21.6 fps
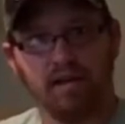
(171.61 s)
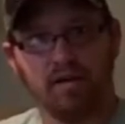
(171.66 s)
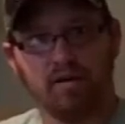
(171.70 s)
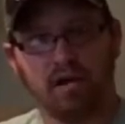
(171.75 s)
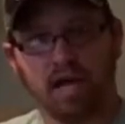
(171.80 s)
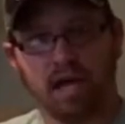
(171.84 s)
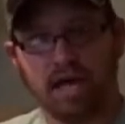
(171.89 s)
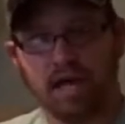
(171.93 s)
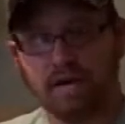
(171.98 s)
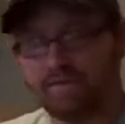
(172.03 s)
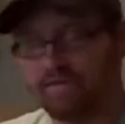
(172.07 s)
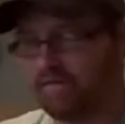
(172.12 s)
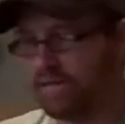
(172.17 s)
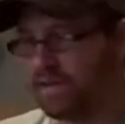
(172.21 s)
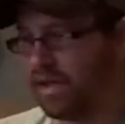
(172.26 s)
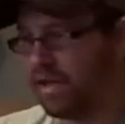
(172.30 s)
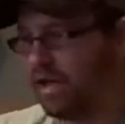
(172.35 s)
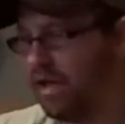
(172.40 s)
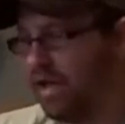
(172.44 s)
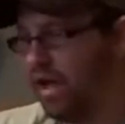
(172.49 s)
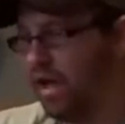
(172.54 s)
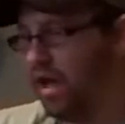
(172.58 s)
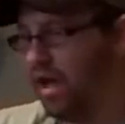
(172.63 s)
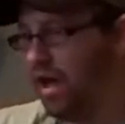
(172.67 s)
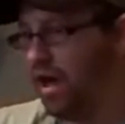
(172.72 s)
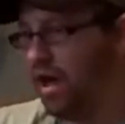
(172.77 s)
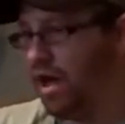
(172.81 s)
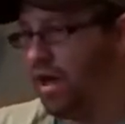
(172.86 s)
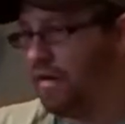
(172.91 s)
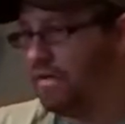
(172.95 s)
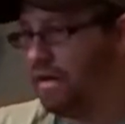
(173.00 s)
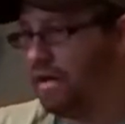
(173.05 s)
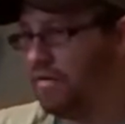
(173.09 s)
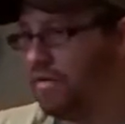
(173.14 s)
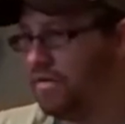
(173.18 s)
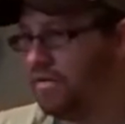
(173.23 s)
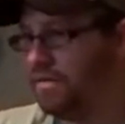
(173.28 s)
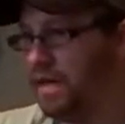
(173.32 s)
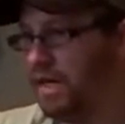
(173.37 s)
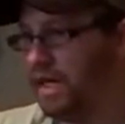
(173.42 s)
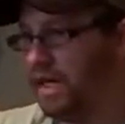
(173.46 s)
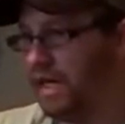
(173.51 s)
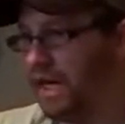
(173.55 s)
Okay, it
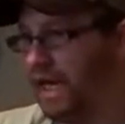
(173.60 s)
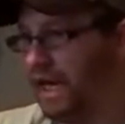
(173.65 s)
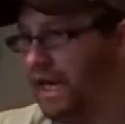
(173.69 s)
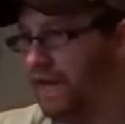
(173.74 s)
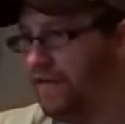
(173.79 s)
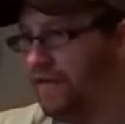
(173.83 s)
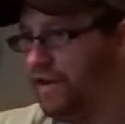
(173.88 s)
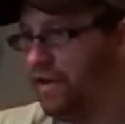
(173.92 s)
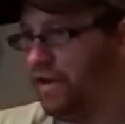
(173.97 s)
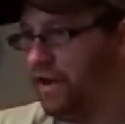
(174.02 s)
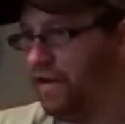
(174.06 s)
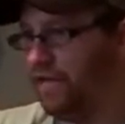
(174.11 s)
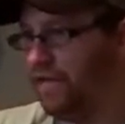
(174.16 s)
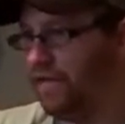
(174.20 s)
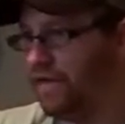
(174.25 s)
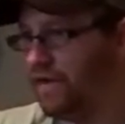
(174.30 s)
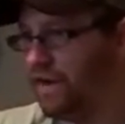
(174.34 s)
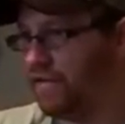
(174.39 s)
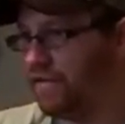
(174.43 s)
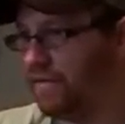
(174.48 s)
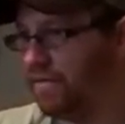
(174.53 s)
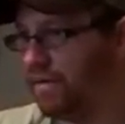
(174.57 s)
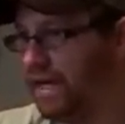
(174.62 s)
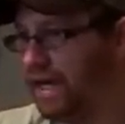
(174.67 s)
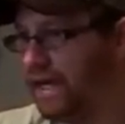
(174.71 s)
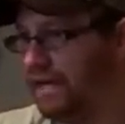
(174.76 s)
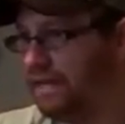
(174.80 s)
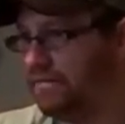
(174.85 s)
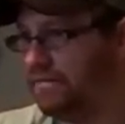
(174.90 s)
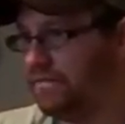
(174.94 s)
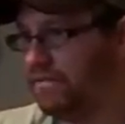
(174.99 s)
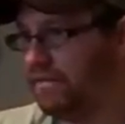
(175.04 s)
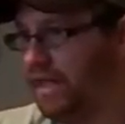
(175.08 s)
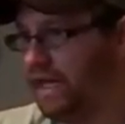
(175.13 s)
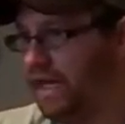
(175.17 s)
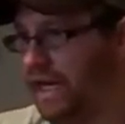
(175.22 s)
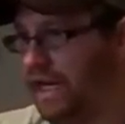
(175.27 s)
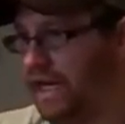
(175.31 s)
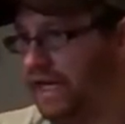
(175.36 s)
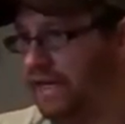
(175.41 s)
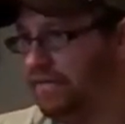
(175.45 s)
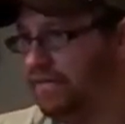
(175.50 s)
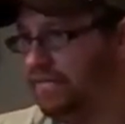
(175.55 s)
would be like if you've ever played
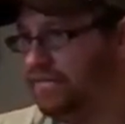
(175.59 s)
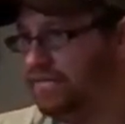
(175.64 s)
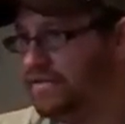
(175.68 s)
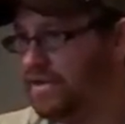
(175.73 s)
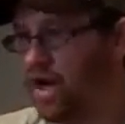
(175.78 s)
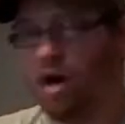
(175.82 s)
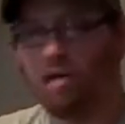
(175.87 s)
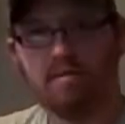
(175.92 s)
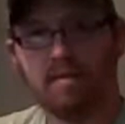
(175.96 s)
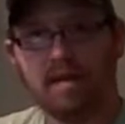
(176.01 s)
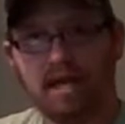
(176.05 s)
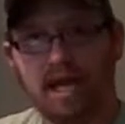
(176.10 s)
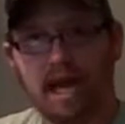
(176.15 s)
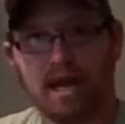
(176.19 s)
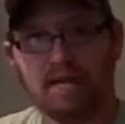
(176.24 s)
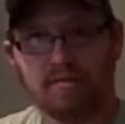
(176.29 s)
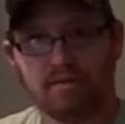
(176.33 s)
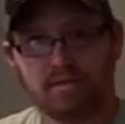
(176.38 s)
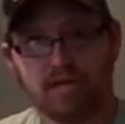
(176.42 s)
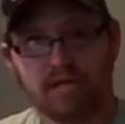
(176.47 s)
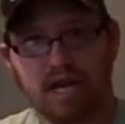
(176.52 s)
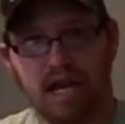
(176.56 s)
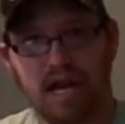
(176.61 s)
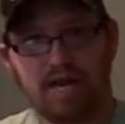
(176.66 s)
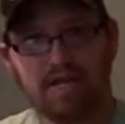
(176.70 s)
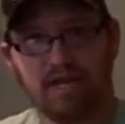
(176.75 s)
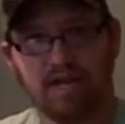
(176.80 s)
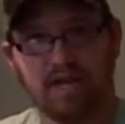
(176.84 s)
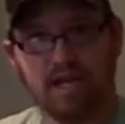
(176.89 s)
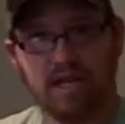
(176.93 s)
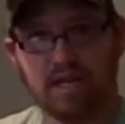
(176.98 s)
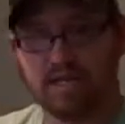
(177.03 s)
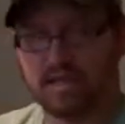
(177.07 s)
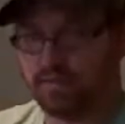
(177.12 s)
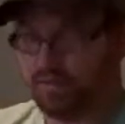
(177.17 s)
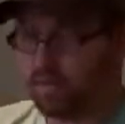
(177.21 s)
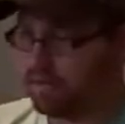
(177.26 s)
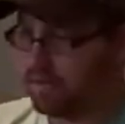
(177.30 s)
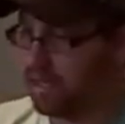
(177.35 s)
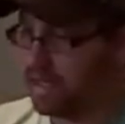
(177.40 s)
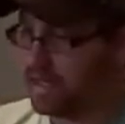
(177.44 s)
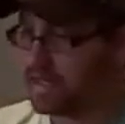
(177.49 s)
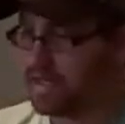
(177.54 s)
any zombie games, which I have kids and
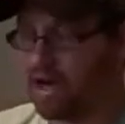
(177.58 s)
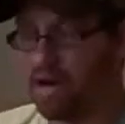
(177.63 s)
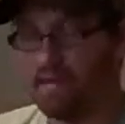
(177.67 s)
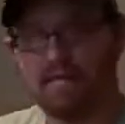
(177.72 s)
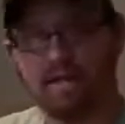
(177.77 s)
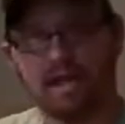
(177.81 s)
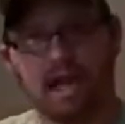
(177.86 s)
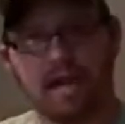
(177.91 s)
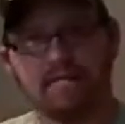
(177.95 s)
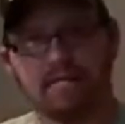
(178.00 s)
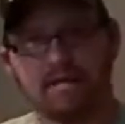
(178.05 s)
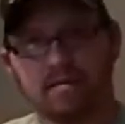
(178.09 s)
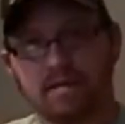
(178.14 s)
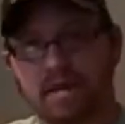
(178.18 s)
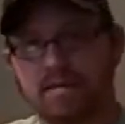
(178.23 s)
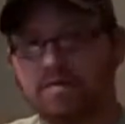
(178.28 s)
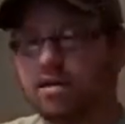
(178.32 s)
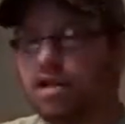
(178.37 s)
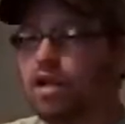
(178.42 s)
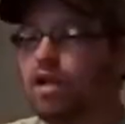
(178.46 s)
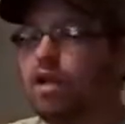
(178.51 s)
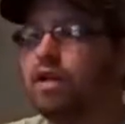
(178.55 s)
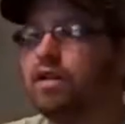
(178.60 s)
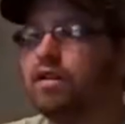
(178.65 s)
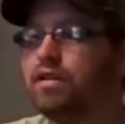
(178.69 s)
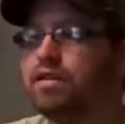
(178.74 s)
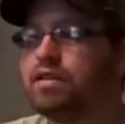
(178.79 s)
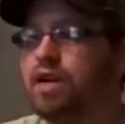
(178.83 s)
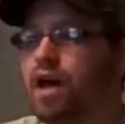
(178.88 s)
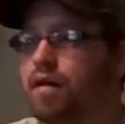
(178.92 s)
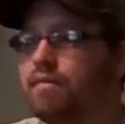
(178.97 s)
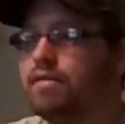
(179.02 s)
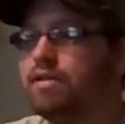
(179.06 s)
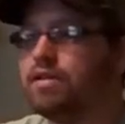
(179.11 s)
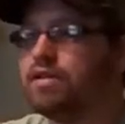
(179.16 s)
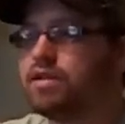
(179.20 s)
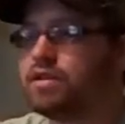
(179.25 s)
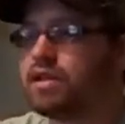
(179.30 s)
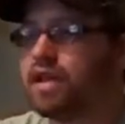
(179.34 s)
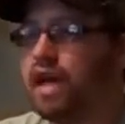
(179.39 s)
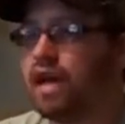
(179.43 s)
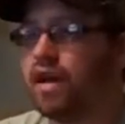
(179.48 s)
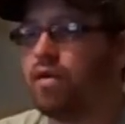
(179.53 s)
we play zombie games sometimes. The zombies
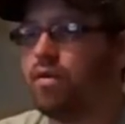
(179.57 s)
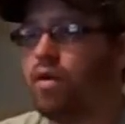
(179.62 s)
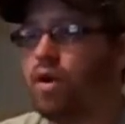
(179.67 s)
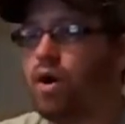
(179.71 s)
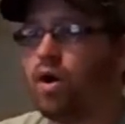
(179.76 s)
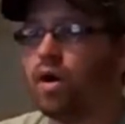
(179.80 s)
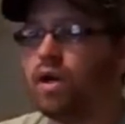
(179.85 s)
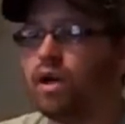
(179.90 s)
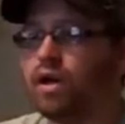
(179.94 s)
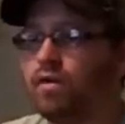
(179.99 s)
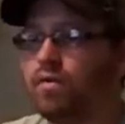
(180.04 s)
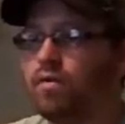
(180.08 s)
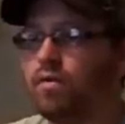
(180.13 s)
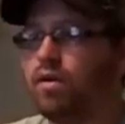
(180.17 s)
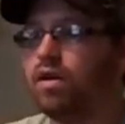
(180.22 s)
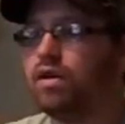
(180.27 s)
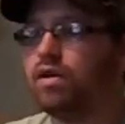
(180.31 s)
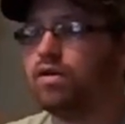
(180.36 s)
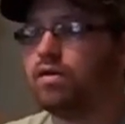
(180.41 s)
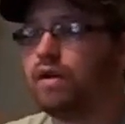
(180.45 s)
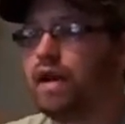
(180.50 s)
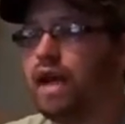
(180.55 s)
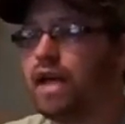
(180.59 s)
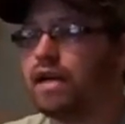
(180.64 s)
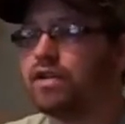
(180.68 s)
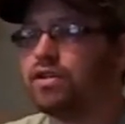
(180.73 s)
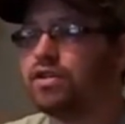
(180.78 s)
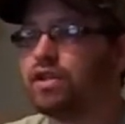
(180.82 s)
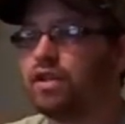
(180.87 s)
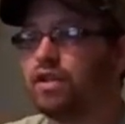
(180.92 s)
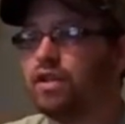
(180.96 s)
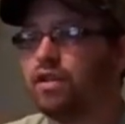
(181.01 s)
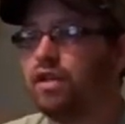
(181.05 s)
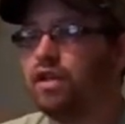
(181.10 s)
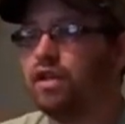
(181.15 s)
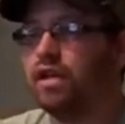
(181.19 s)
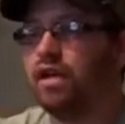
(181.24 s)
just kind of walk in one direction,